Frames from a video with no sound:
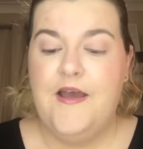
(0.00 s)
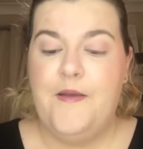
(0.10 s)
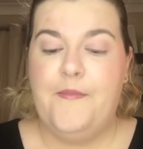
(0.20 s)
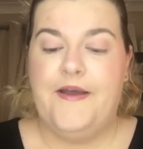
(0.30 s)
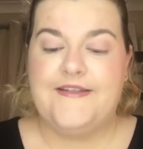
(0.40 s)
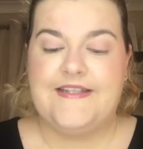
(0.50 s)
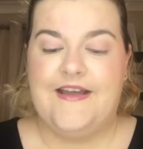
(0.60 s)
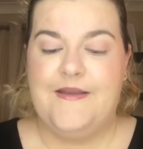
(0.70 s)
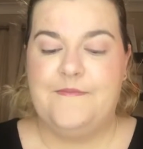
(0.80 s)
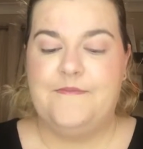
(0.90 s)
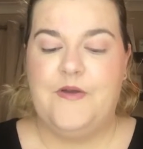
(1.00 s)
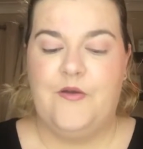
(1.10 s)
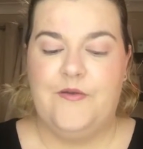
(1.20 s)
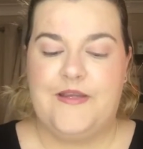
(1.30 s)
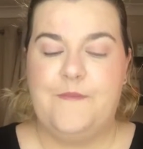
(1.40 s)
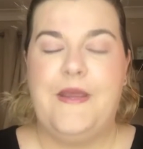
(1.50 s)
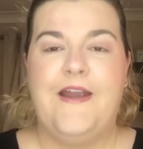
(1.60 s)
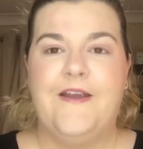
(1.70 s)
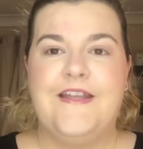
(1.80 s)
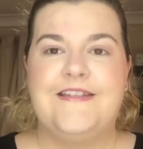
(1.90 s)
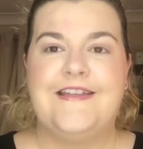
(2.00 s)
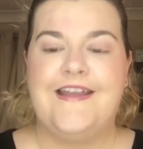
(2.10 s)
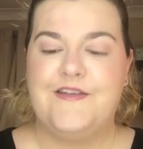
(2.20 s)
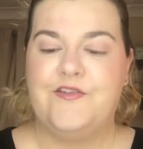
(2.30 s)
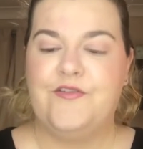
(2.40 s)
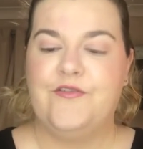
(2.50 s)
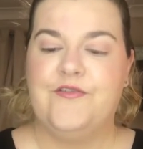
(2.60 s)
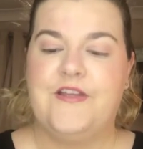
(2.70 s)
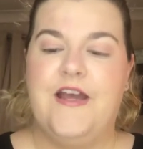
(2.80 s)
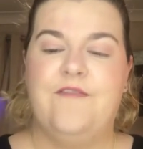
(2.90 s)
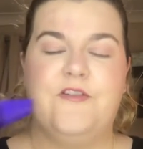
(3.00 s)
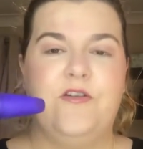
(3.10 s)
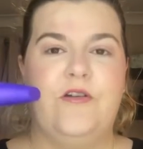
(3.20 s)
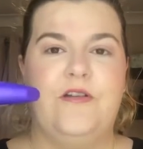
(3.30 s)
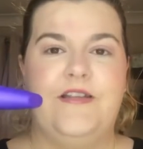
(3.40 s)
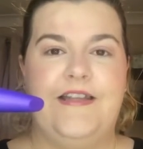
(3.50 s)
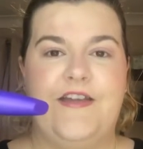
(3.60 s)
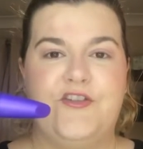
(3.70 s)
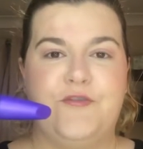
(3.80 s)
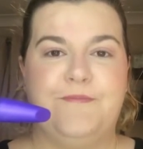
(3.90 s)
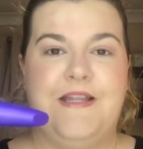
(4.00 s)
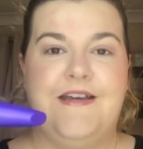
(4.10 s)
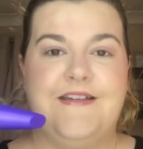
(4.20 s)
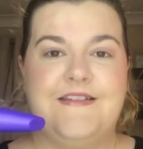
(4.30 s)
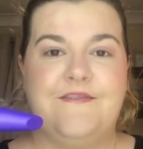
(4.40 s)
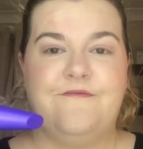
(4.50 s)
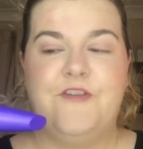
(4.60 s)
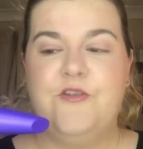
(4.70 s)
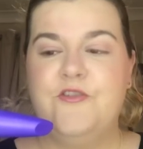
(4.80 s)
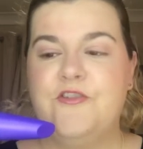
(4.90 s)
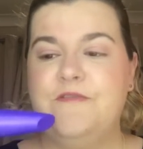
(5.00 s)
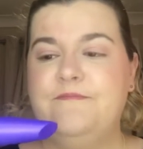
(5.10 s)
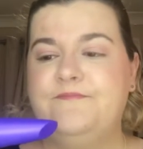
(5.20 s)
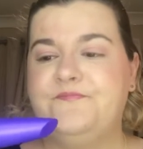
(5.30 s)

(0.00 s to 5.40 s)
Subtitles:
But I'm comparing it today to the Covergirl Lash Blast Fusion.